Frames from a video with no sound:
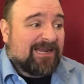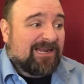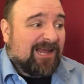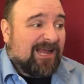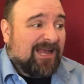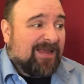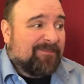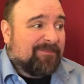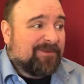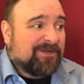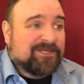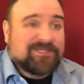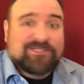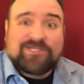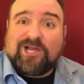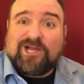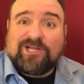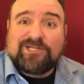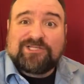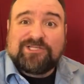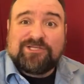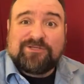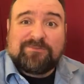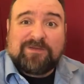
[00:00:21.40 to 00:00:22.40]
I'm going to
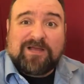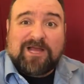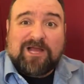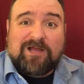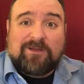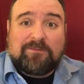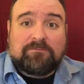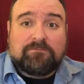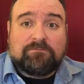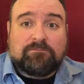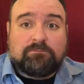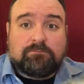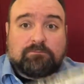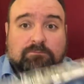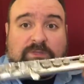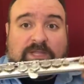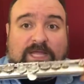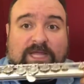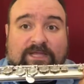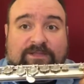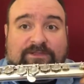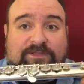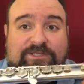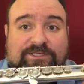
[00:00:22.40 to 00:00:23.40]
talk to you about
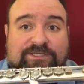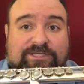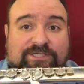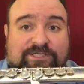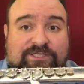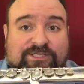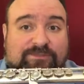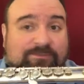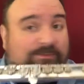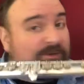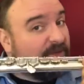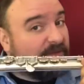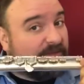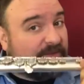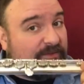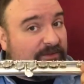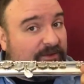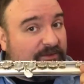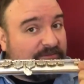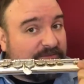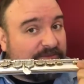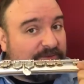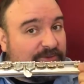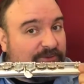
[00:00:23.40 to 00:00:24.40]
playing this instrument,
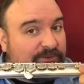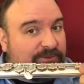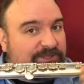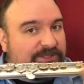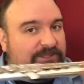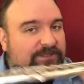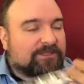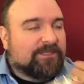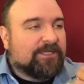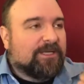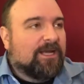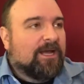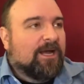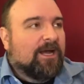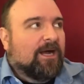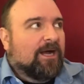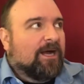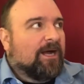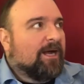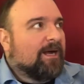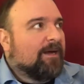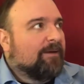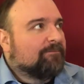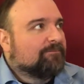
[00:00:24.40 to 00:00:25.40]
the flute.
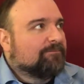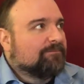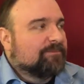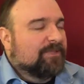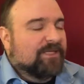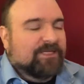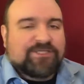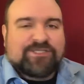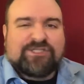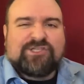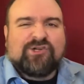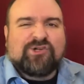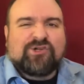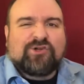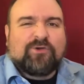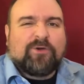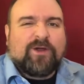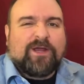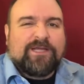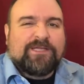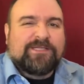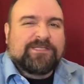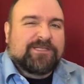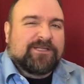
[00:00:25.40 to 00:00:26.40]
It's still
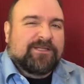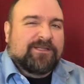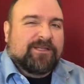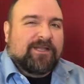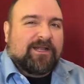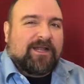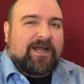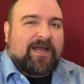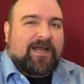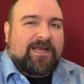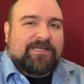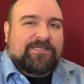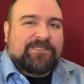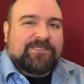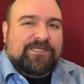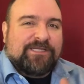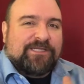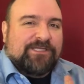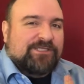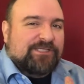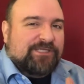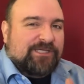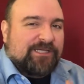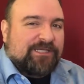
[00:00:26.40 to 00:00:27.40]
crazy that I
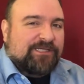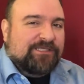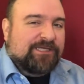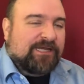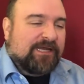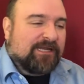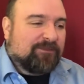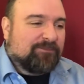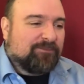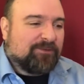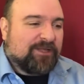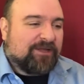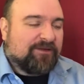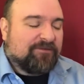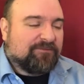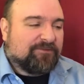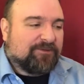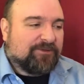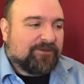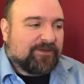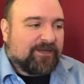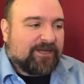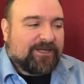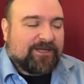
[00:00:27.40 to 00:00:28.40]
teach kids how to play
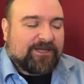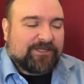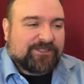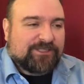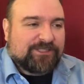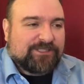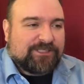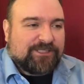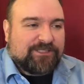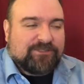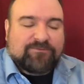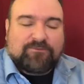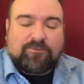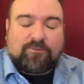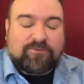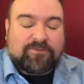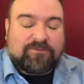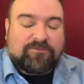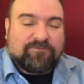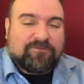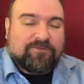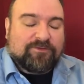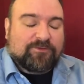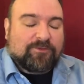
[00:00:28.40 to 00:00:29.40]
flute. I actually teach 4th
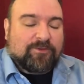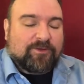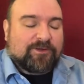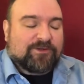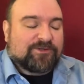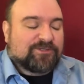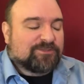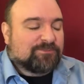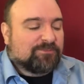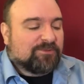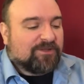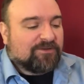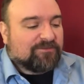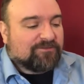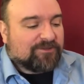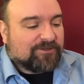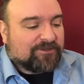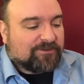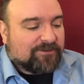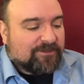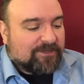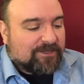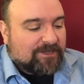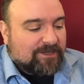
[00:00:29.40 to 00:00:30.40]
and 5th graders to play
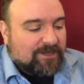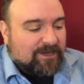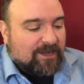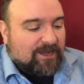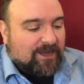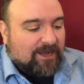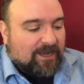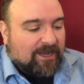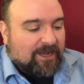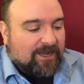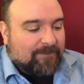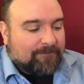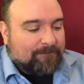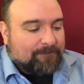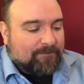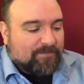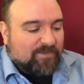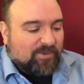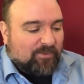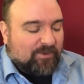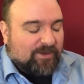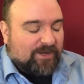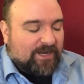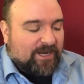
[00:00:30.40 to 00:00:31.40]
flute.
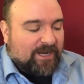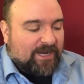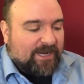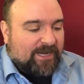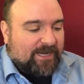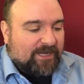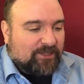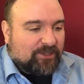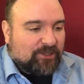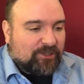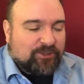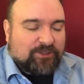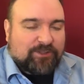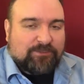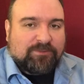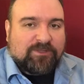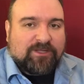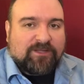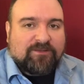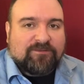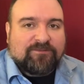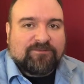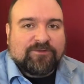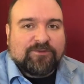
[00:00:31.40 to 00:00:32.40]
When I learned to
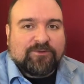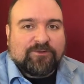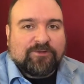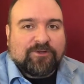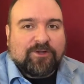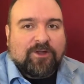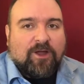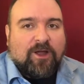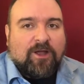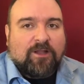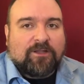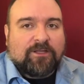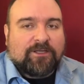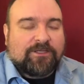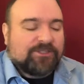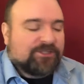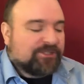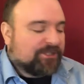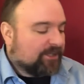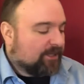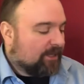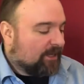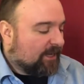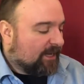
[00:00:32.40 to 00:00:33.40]
play the flute in
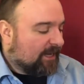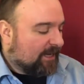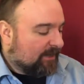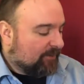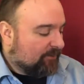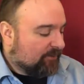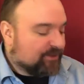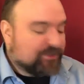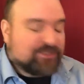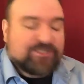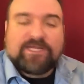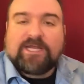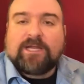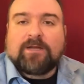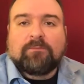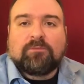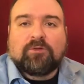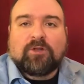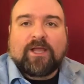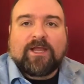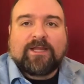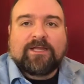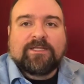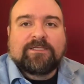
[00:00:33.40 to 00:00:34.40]
college, I was
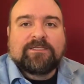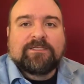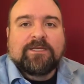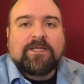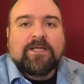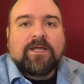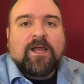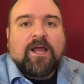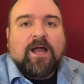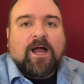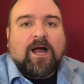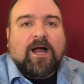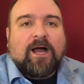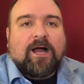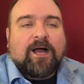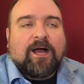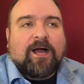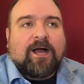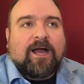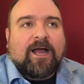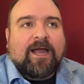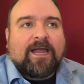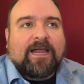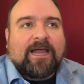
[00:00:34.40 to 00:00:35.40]
terrible at it.
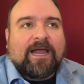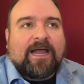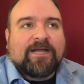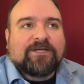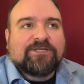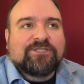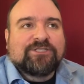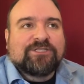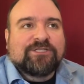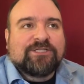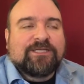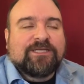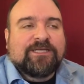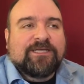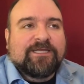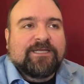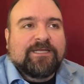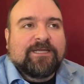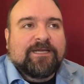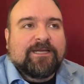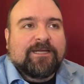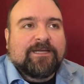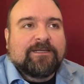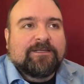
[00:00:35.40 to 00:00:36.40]

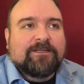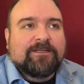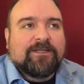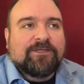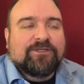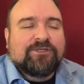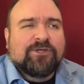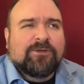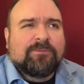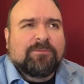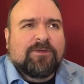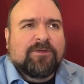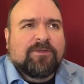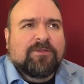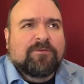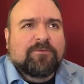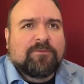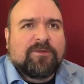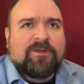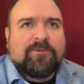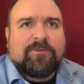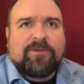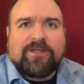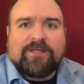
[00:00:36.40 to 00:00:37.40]
It took me
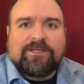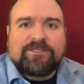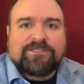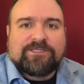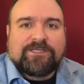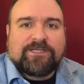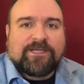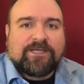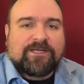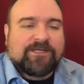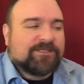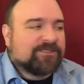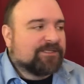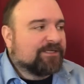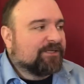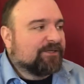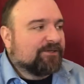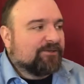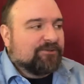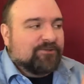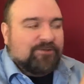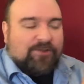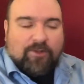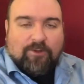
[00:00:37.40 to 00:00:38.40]
3 weeks to get a
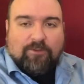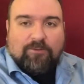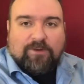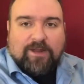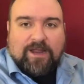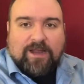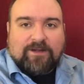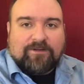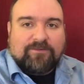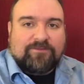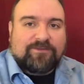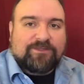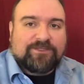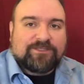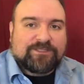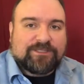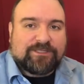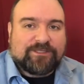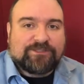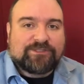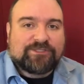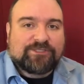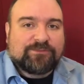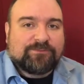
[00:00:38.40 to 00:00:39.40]
single note out of this
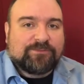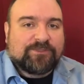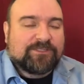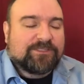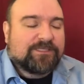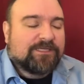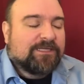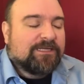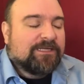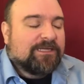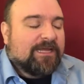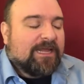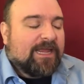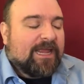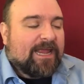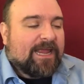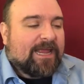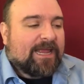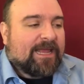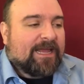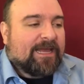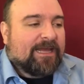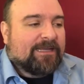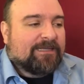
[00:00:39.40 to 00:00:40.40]
instrument.
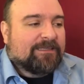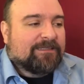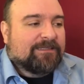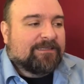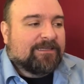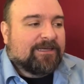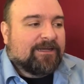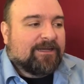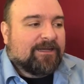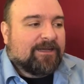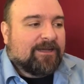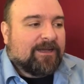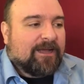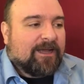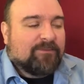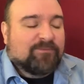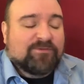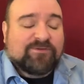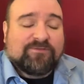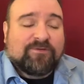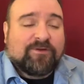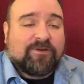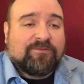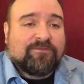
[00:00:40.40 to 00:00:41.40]
And I
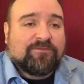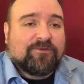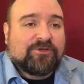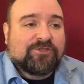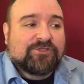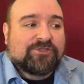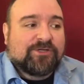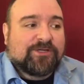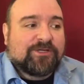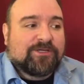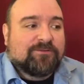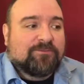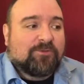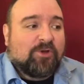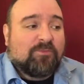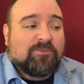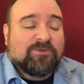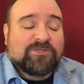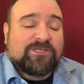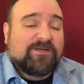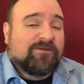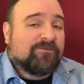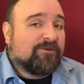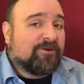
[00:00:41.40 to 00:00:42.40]
was very frustrated.
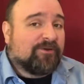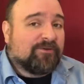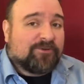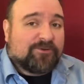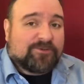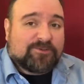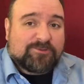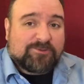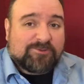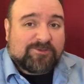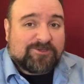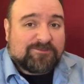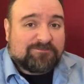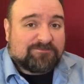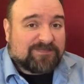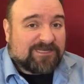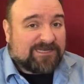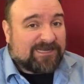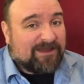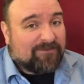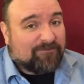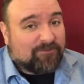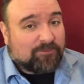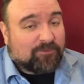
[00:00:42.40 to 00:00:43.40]
Almost every other instrument,
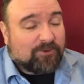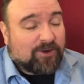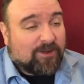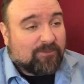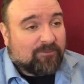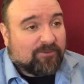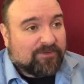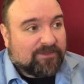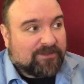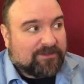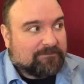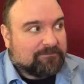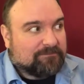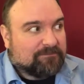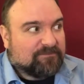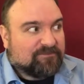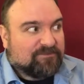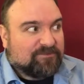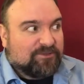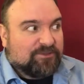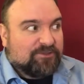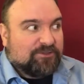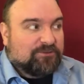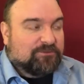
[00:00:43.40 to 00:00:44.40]
didn't have a problem with it.
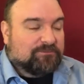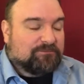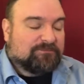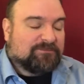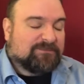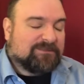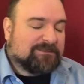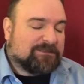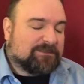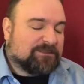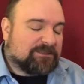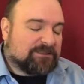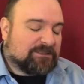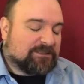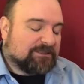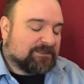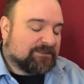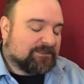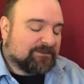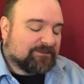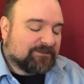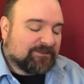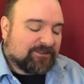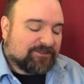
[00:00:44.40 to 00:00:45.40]
Flute, ugh.
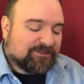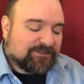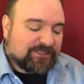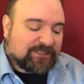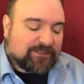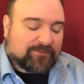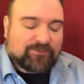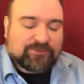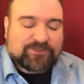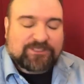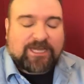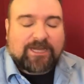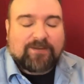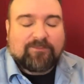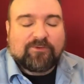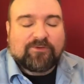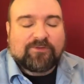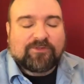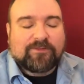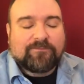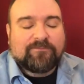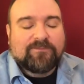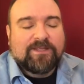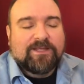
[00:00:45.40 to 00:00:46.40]
Terrible time
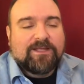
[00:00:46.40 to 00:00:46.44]
with it.